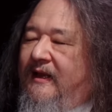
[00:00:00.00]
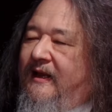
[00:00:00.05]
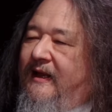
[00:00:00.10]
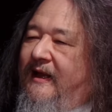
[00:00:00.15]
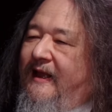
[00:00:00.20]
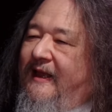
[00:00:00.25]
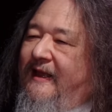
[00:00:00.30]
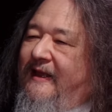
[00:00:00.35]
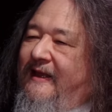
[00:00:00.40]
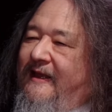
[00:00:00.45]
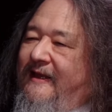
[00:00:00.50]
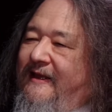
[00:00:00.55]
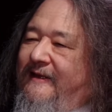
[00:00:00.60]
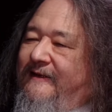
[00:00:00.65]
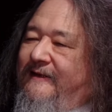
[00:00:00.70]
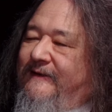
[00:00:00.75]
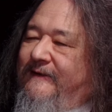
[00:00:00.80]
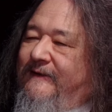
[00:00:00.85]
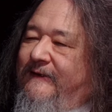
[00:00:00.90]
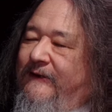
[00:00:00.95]
Uh,
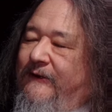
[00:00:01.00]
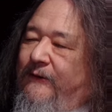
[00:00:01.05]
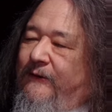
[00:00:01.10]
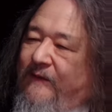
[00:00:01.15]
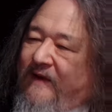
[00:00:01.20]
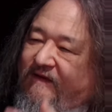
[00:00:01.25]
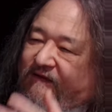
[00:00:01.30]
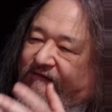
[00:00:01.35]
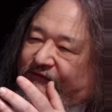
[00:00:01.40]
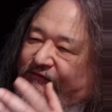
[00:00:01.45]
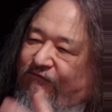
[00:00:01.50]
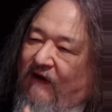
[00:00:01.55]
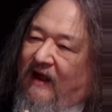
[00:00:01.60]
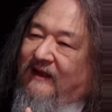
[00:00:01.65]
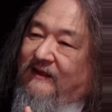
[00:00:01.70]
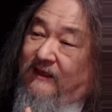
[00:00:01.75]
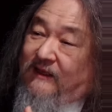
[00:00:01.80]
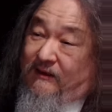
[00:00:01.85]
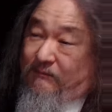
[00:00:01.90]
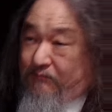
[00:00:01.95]
and, you know, and
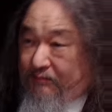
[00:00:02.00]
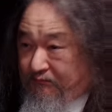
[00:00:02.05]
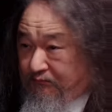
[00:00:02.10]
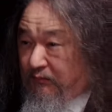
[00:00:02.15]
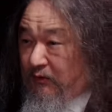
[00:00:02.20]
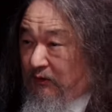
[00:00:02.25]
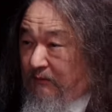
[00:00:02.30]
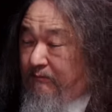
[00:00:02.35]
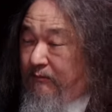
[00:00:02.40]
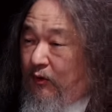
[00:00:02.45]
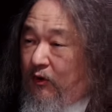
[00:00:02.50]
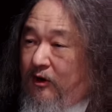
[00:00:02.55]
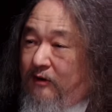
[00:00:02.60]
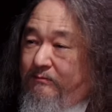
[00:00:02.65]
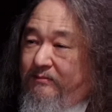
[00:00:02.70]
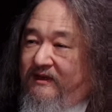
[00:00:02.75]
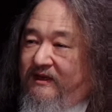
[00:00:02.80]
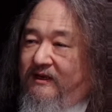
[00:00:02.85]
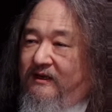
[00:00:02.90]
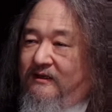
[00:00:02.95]
finally, in
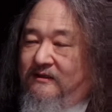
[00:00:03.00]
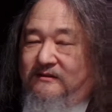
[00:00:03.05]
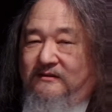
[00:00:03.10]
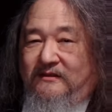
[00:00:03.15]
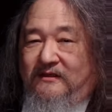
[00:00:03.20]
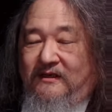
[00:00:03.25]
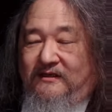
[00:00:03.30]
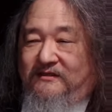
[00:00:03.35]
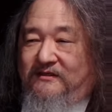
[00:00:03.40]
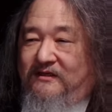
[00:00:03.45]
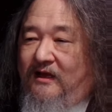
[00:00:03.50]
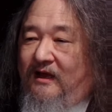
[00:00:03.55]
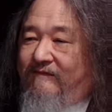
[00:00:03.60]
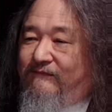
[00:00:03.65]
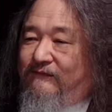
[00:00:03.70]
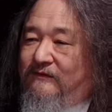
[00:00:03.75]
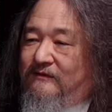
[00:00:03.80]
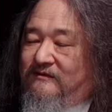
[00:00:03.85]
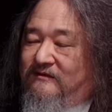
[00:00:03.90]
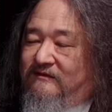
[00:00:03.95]
part because it's
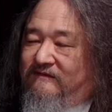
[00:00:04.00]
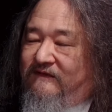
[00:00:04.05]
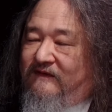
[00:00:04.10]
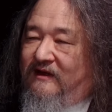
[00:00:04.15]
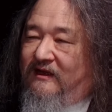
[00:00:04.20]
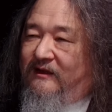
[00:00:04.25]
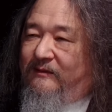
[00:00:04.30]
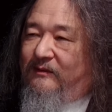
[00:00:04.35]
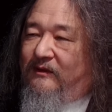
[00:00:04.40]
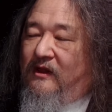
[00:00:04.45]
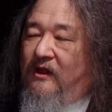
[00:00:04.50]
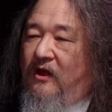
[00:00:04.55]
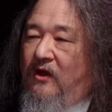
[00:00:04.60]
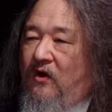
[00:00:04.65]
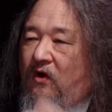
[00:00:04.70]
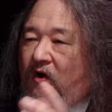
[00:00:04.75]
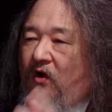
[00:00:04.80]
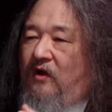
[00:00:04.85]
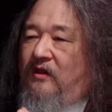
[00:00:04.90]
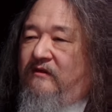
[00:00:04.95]
not falsifiable,
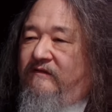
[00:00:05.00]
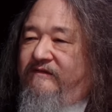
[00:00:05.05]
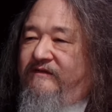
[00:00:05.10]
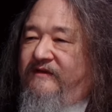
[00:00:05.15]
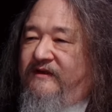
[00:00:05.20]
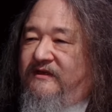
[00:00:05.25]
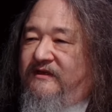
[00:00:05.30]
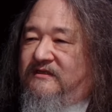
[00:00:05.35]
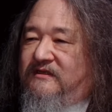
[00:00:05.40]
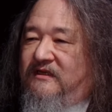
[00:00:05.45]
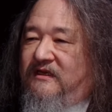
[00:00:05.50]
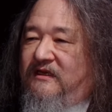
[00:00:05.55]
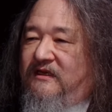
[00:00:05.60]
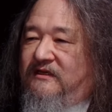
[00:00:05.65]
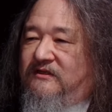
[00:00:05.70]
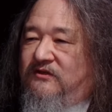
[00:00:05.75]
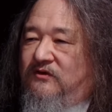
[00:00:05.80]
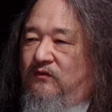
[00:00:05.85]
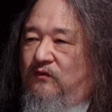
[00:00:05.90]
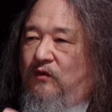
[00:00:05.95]
all of these
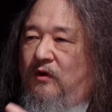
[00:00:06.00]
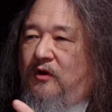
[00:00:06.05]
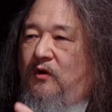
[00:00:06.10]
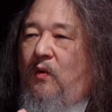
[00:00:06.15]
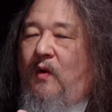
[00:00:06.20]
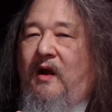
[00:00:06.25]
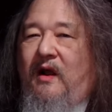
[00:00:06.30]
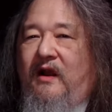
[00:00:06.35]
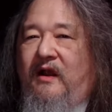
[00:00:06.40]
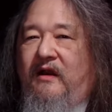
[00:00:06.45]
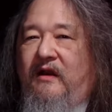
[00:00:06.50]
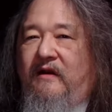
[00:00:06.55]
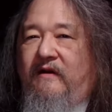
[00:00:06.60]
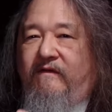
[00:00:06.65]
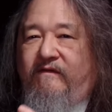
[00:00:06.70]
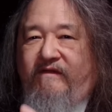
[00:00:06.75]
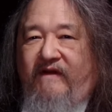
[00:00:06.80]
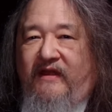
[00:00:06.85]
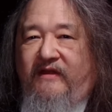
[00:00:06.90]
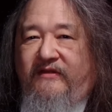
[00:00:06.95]
things require
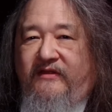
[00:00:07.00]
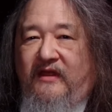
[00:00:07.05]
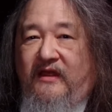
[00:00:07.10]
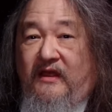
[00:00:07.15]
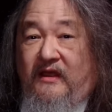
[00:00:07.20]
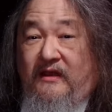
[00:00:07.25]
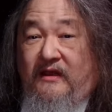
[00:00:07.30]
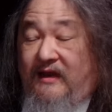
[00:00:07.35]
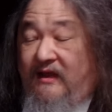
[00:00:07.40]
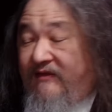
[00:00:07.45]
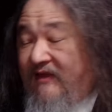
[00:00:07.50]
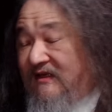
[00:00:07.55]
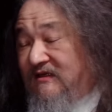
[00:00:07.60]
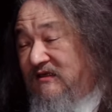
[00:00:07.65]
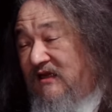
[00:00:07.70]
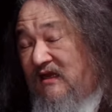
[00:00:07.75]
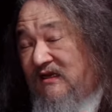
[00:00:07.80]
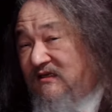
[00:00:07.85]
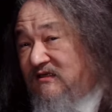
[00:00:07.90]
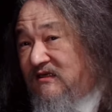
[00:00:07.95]
faith. Now,
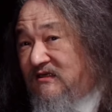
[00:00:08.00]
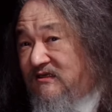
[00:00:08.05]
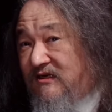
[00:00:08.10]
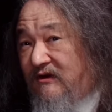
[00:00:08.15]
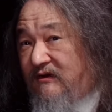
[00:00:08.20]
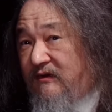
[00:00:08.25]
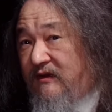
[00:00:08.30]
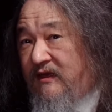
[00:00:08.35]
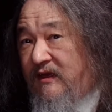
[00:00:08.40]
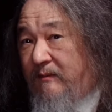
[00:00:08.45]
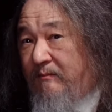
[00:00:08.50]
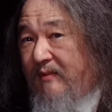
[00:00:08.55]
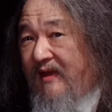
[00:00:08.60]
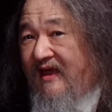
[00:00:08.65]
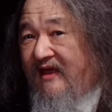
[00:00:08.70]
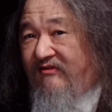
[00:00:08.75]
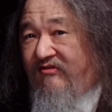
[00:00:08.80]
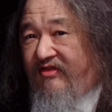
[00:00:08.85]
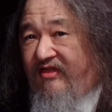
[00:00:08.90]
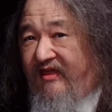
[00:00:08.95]
that's not necessarily a
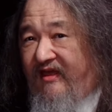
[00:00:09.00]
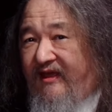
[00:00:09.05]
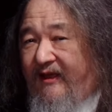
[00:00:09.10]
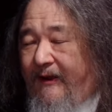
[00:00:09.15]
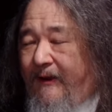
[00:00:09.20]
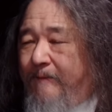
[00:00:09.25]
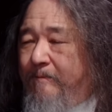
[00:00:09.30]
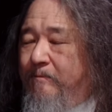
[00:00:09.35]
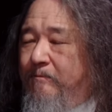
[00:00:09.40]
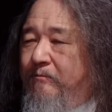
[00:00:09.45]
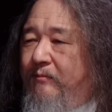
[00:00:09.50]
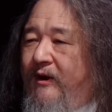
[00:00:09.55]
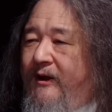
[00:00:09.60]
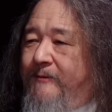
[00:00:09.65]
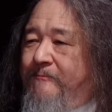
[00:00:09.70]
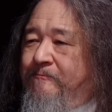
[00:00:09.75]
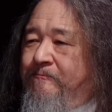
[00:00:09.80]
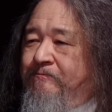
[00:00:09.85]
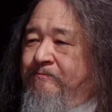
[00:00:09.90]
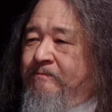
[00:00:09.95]
bad thing,
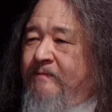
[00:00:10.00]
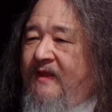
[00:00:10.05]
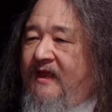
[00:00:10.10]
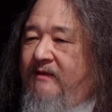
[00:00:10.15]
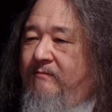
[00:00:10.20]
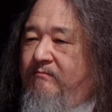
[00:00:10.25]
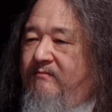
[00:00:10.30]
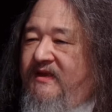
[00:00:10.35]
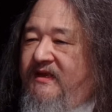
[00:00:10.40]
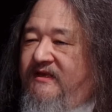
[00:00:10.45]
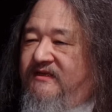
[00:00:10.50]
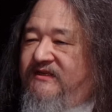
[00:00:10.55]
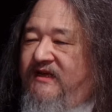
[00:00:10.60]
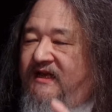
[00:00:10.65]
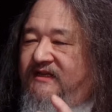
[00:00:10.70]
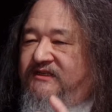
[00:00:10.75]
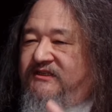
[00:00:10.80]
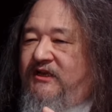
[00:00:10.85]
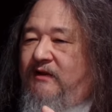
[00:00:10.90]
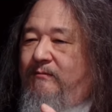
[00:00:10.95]
but it means
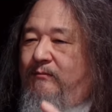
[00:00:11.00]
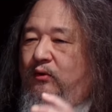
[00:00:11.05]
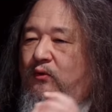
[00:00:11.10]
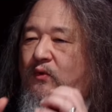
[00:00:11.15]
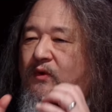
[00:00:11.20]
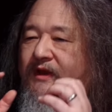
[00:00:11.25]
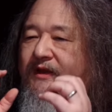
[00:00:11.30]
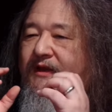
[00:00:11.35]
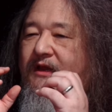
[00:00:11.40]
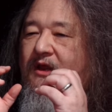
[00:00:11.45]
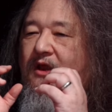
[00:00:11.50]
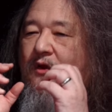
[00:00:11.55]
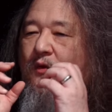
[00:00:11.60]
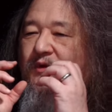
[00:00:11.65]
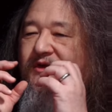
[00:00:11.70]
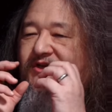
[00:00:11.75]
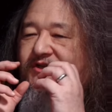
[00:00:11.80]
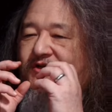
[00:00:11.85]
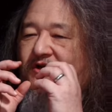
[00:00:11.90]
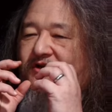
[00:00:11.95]
at some point
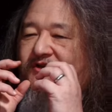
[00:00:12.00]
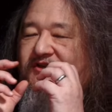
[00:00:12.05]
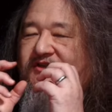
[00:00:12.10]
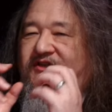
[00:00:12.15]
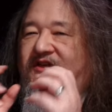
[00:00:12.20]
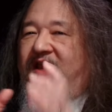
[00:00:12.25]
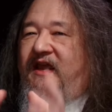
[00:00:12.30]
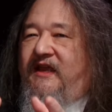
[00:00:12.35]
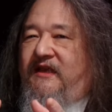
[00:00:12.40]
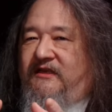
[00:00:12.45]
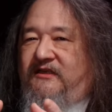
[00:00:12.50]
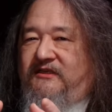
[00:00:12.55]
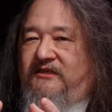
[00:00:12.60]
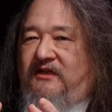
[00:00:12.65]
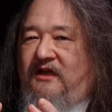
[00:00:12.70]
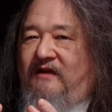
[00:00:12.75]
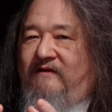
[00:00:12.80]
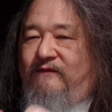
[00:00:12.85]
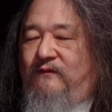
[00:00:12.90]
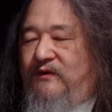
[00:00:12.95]
we start saying
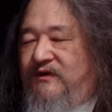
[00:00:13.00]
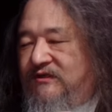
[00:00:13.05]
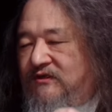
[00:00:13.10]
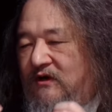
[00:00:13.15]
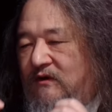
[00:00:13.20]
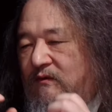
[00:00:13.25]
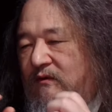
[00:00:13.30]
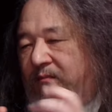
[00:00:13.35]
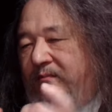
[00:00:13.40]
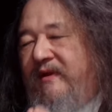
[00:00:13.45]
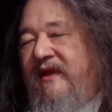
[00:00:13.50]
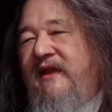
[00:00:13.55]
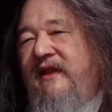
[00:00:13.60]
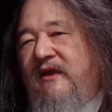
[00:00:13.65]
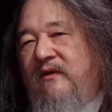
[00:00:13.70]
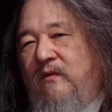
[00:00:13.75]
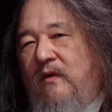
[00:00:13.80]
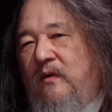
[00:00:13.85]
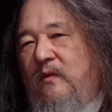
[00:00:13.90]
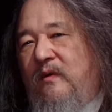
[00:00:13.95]
stuff, we start
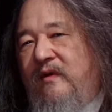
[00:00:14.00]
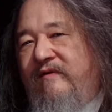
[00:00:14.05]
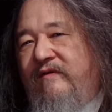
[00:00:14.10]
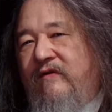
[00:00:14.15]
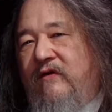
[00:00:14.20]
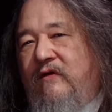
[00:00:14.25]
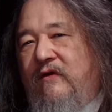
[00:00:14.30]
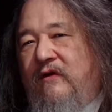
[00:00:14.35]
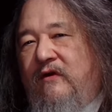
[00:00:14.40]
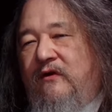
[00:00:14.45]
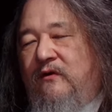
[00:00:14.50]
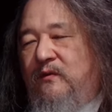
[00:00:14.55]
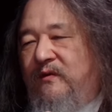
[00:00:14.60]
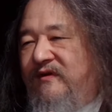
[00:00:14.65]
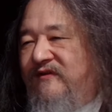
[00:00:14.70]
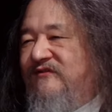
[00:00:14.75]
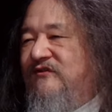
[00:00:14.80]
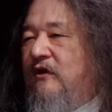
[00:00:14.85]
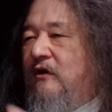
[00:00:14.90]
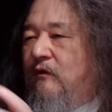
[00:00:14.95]
repeating what we've heard,
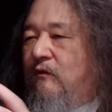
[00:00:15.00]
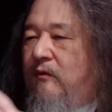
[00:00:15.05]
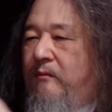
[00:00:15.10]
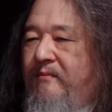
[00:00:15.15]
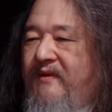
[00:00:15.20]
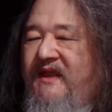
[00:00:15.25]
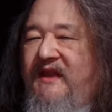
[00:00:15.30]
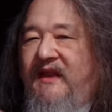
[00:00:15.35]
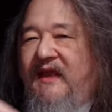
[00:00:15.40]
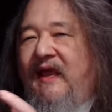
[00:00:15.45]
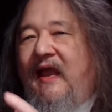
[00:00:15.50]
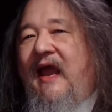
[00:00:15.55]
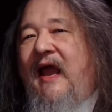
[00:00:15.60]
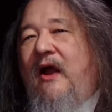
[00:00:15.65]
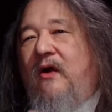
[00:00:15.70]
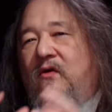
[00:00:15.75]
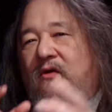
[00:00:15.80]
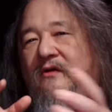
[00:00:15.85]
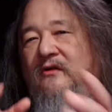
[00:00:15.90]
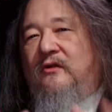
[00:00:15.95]
we start repeating
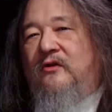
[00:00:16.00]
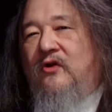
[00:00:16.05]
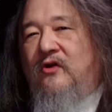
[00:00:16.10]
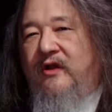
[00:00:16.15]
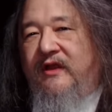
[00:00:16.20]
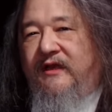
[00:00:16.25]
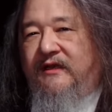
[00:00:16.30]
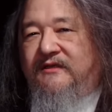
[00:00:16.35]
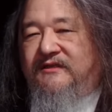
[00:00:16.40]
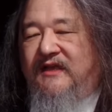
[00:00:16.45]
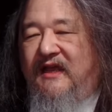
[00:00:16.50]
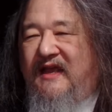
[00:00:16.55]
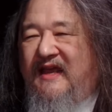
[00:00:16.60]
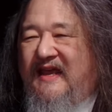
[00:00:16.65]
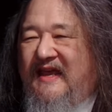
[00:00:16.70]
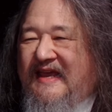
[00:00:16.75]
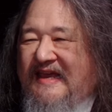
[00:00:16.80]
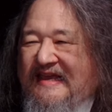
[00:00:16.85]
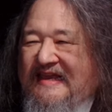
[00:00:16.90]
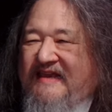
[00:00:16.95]
our learnings
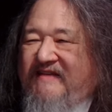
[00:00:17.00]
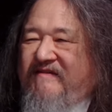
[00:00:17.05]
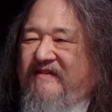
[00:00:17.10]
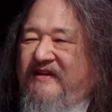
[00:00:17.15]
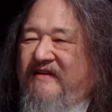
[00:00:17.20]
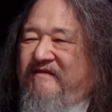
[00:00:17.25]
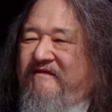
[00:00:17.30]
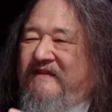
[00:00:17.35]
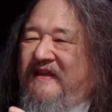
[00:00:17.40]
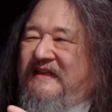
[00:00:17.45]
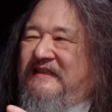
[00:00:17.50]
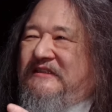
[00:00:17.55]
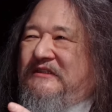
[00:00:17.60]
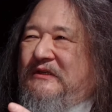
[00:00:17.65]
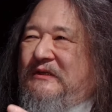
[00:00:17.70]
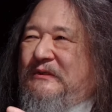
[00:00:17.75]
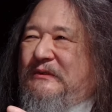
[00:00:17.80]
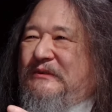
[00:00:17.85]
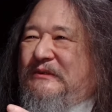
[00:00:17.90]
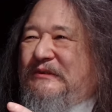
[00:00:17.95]
even if they
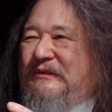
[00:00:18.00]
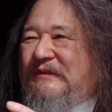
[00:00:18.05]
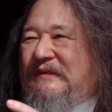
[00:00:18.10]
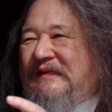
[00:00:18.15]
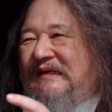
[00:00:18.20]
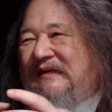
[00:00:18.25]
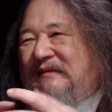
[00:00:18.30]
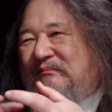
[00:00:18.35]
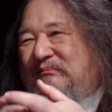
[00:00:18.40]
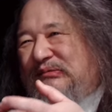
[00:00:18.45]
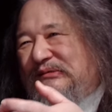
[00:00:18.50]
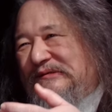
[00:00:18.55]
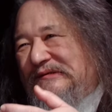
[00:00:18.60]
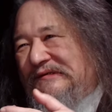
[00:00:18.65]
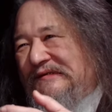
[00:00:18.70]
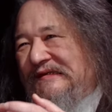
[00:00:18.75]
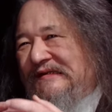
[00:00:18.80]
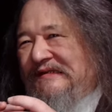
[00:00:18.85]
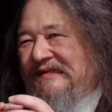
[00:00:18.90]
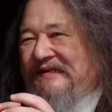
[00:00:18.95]
don't sort of
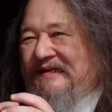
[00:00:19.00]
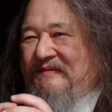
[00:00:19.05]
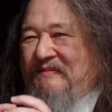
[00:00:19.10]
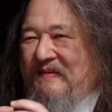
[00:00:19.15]
completely